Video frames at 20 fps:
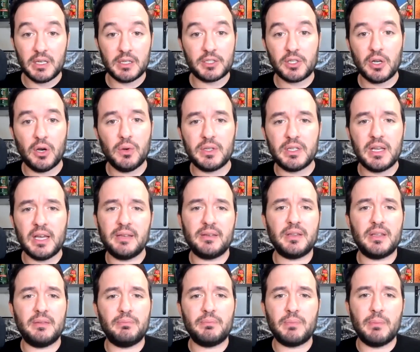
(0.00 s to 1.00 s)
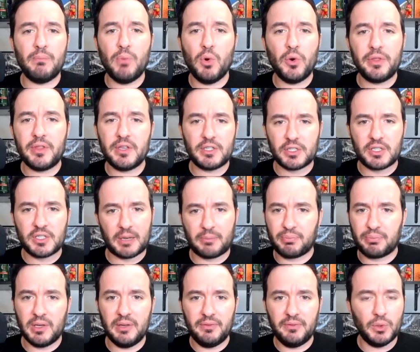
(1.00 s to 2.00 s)
So in more than just like
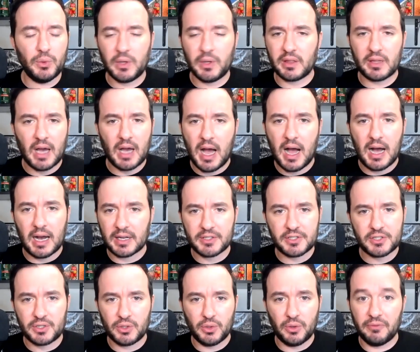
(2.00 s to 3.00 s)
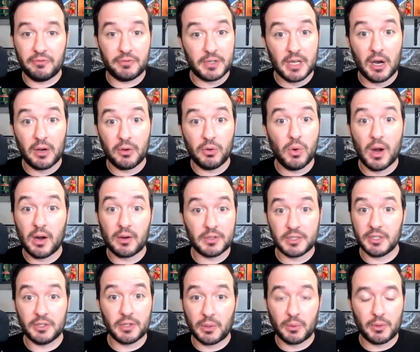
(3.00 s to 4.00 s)
previewing the Hawks, who have who are
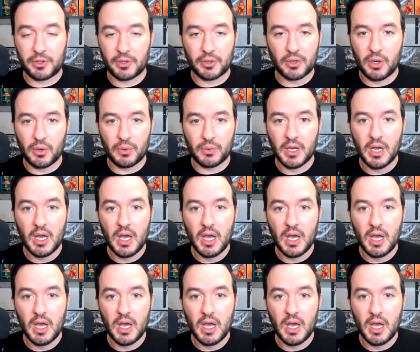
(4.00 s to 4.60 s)
dealing with their own